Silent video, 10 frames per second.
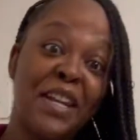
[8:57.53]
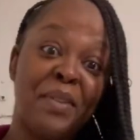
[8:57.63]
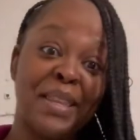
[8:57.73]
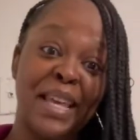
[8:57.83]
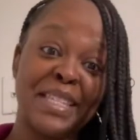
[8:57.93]
it
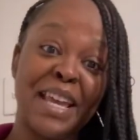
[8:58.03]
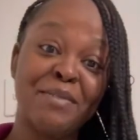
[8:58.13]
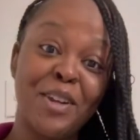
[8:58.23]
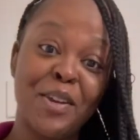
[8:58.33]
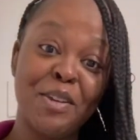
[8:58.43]
right that time,
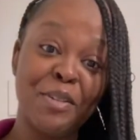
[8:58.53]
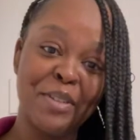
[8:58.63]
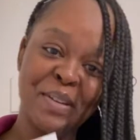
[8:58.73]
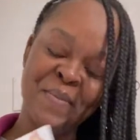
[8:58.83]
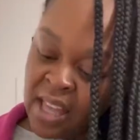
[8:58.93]

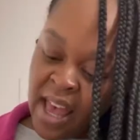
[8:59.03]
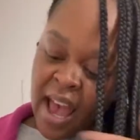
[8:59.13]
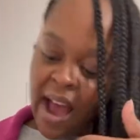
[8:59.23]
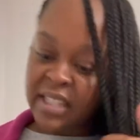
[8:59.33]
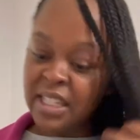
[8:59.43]
charcuterie.
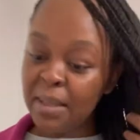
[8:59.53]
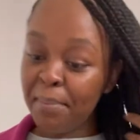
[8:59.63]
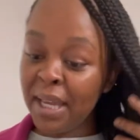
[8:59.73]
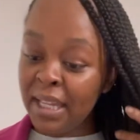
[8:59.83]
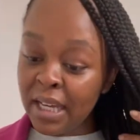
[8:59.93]
I see some
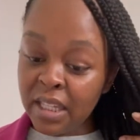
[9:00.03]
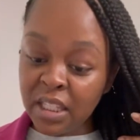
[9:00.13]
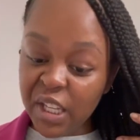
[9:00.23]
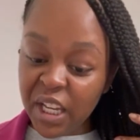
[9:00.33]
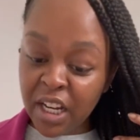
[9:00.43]
peanuts
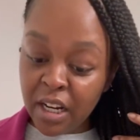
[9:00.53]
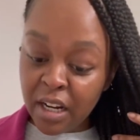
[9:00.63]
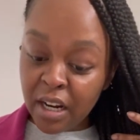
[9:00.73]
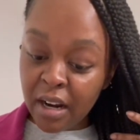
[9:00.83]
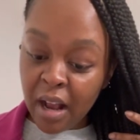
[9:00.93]
in
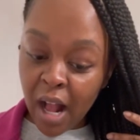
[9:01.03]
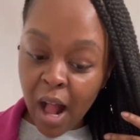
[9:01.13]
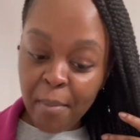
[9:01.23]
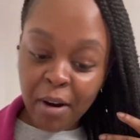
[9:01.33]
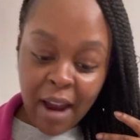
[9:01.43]
here,
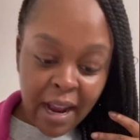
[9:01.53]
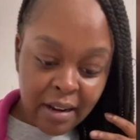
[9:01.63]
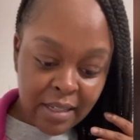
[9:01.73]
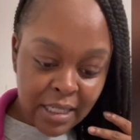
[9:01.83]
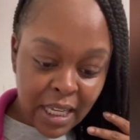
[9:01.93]
um,
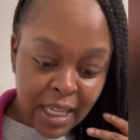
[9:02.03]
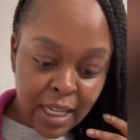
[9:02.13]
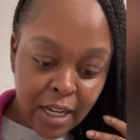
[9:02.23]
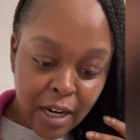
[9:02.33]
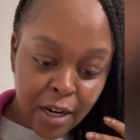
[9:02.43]
crackers in
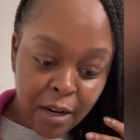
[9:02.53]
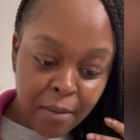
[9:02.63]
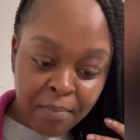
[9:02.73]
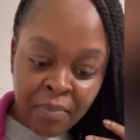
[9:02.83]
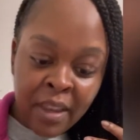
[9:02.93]

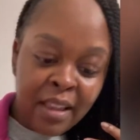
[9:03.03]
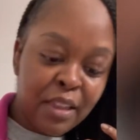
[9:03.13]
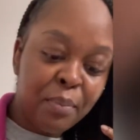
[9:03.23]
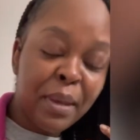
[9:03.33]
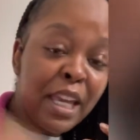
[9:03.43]
here,
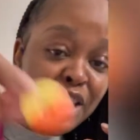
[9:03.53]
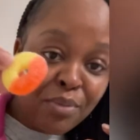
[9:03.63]
little peach